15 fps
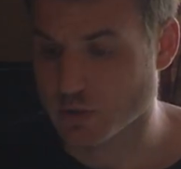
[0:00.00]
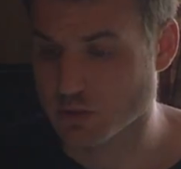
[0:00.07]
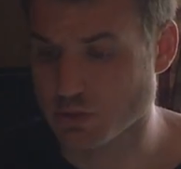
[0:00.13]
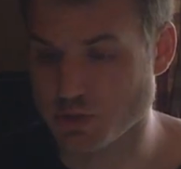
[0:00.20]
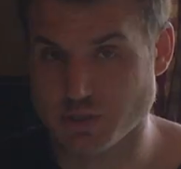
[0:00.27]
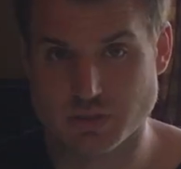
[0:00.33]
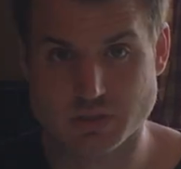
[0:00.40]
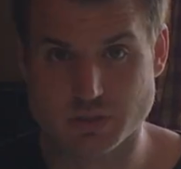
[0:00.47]

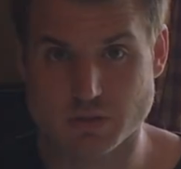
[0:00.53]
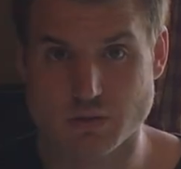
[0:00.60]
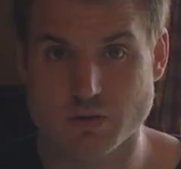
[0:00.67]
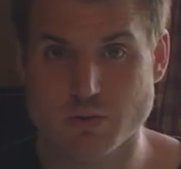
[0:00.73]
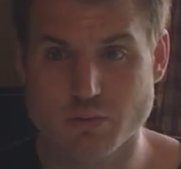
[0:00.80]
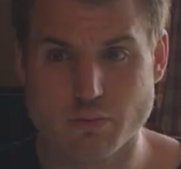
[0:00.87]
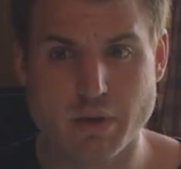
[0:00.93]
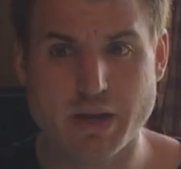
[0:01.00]
just a
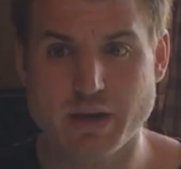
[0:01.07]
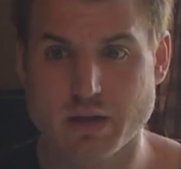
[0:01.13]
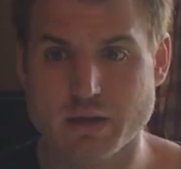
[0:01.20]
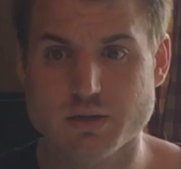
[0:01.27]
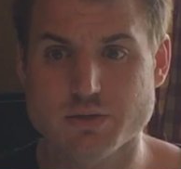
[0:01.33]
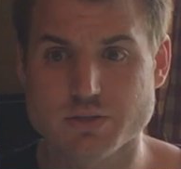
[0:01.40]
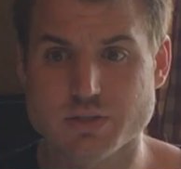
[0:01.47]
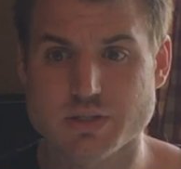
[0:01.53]
great
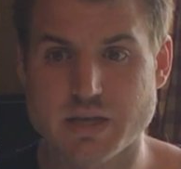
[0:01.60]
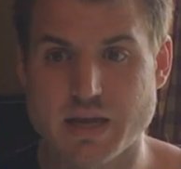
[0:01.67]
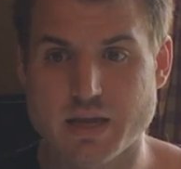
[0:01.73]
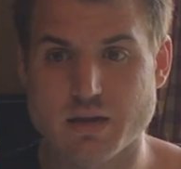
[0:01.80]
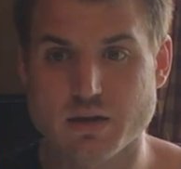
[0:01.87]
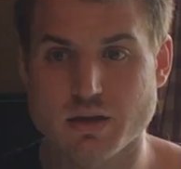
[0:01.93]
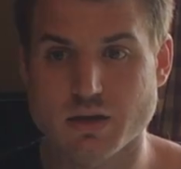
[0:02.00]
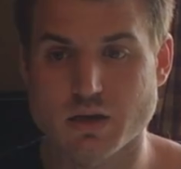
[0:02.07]

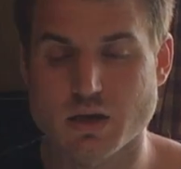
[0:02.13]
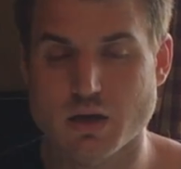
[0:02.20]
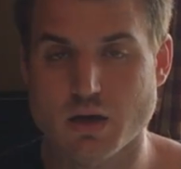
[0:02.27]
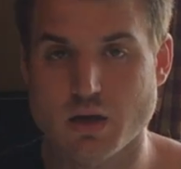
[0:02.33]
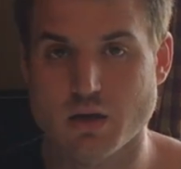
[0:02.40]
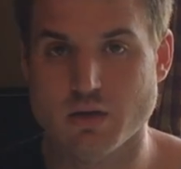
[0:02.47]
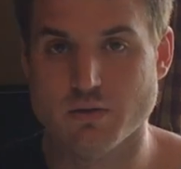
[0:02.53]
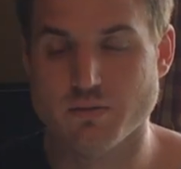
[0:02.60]
understanding
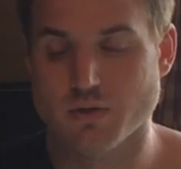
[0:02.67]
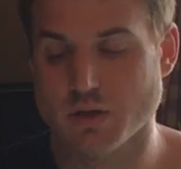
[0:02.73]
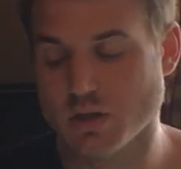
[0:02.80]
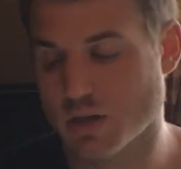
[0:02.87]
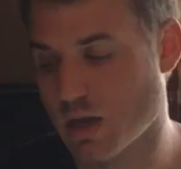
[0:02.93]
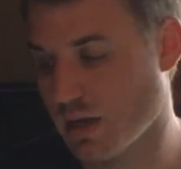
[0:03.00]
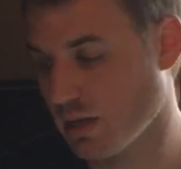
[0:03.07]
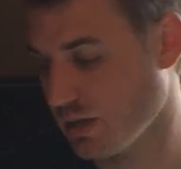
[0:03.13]
of a
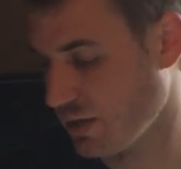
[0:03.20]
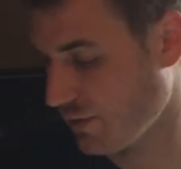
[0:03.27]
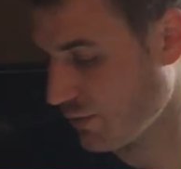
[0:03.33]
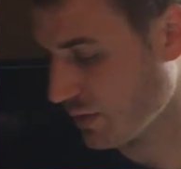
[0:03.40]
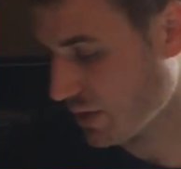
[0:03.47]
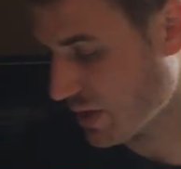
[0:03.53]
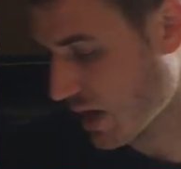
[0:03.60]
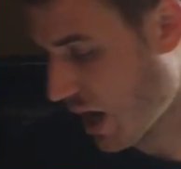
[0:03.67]
lot of
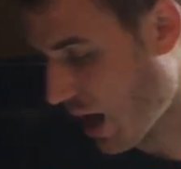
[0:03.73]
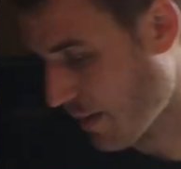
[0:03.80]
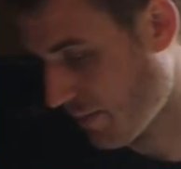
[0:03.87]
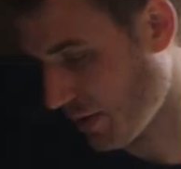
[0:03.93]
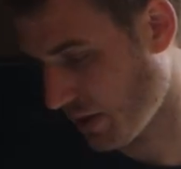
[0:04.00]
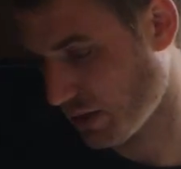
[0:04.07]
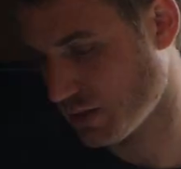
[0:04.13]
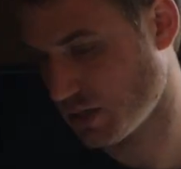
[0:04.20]
different
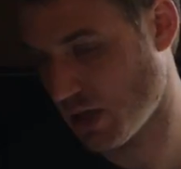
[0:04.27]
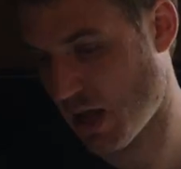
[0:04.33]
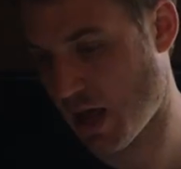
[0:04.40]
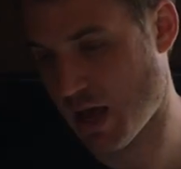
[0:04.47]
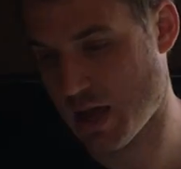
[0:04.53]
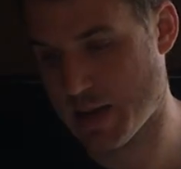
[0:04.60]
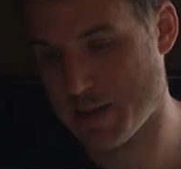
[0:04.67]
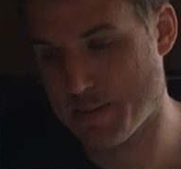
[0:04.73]
topics
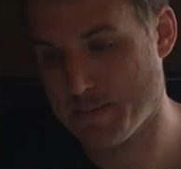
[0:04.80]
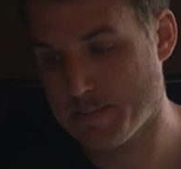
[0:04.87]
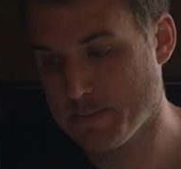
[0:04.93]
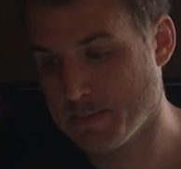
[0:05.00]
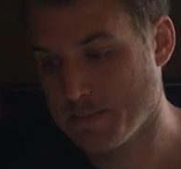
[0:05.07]
and